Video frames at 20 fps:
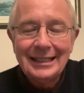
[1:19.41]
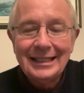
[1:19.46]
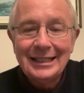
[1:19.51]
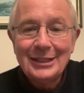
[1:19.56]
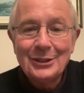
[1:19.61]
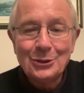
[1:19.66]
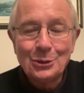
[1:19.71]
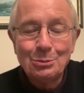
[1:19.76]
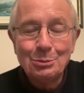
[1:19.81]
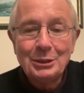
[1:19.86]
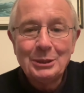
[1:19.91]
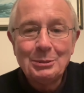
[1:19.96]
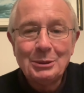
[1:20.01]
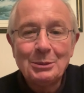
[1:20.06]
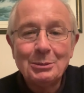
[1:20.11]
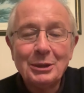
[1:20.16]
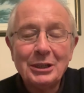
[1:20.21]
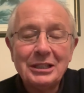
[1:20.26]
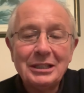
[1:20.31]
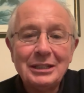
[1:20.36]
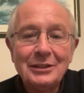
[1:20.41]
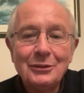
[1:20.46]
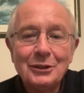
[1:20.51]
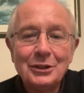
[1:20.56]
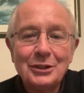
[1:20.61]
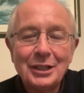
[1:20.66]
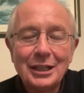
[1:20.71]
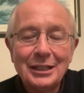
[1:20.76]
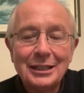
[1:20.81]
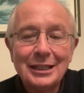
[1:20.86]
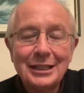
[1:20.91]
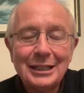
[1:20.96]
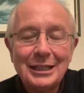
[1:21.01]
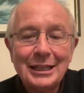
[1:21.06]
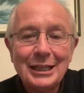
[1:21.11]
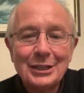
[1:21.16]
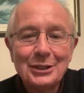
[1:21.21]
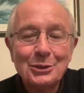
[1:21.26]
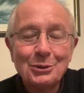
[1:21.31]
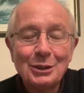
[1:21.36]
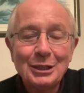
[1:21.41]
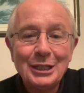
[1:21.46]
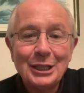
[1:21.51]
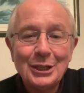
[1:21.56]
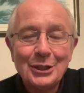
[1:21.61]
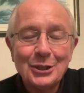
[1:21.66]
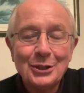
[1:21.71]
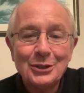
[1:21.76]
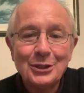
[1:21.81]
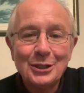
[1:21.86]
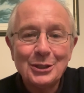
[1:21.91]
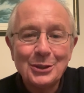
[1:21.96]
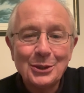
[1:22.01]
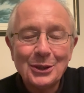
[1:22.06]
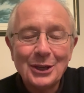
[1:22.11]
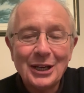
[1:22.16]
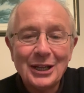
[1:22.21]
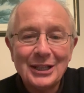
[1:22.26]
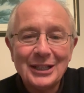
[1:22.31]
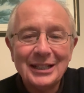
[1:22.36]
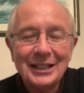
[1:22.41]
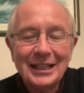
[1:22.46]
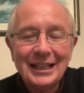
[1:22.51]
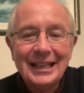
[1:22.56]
some people might even say that he has relations in Duhallow.